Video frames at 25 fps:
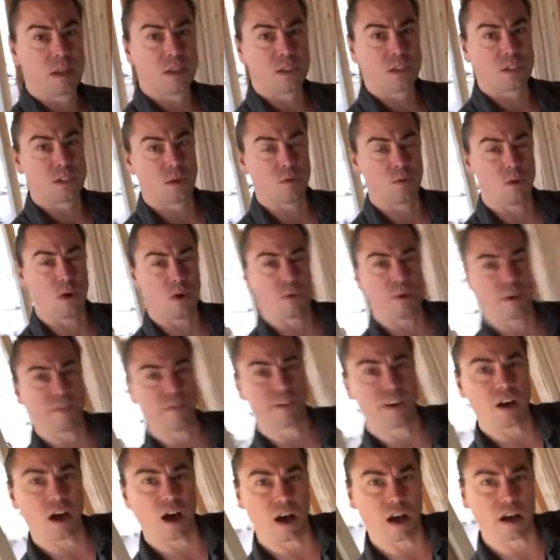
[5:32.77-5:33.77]
So what
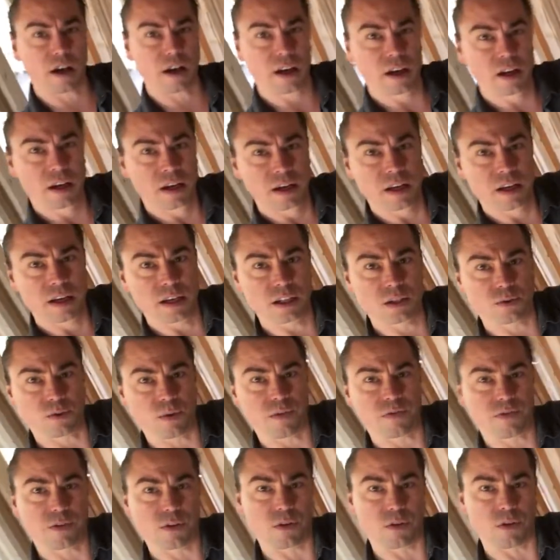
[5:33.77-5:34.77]
we've done is
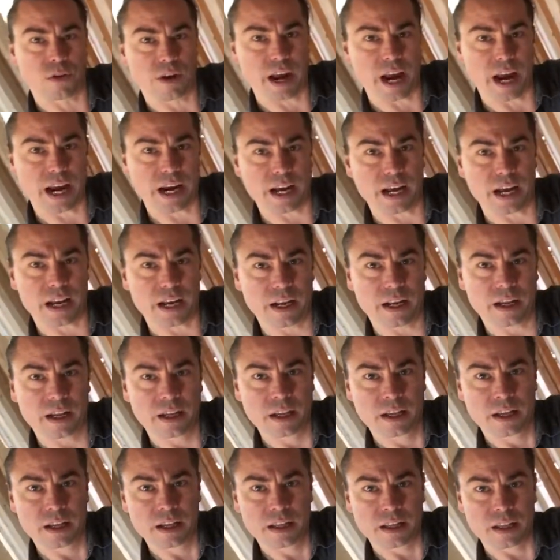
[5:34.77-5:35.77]
we've created
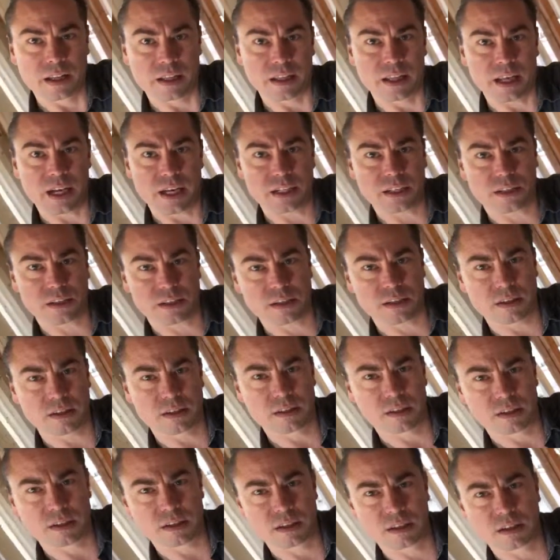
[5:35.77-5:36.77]
this,
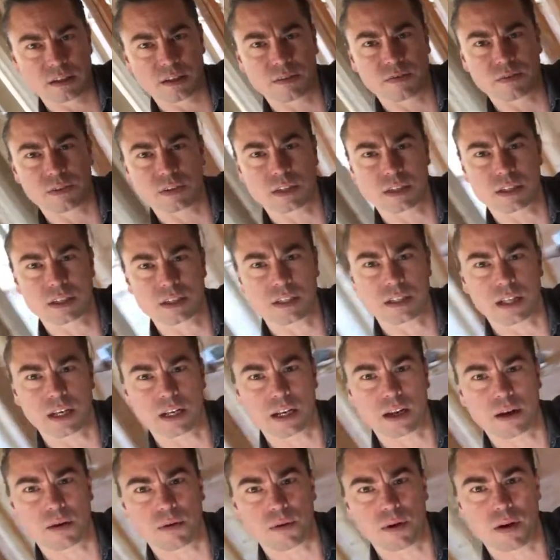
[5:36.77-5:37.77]
I don't know if you can see
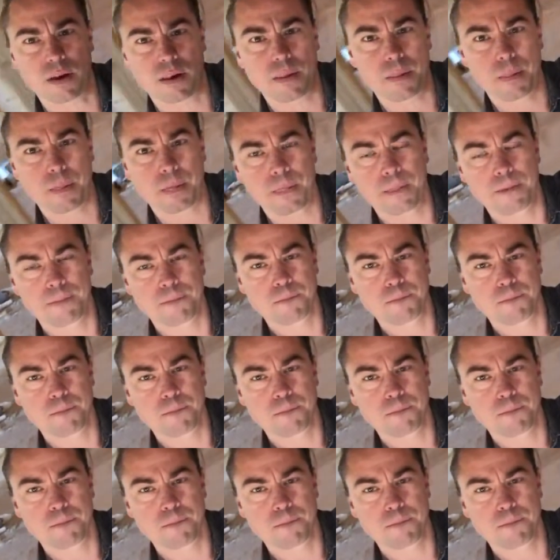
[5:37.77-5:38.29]
that well,